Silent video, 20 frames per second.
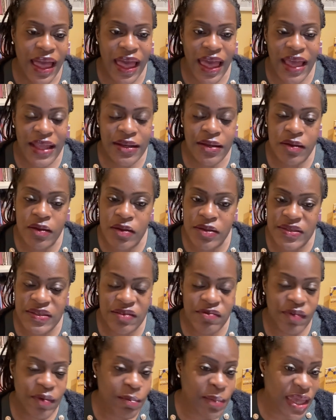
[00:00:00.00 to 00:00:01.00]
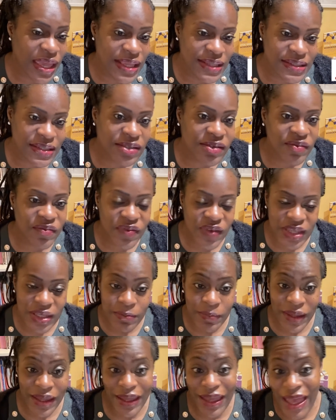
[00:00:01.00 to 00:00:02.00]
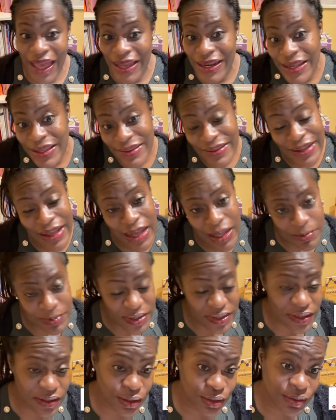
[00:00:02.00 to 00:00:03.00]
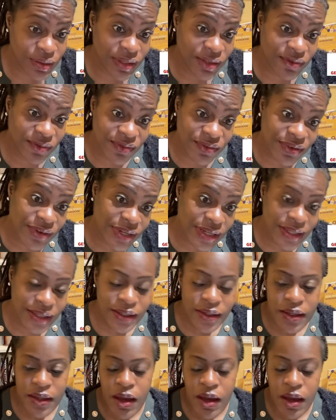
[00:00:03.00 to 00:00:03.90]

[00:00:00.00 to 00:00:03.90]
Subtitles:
and lots of amazing feedback, and it's absolutely free.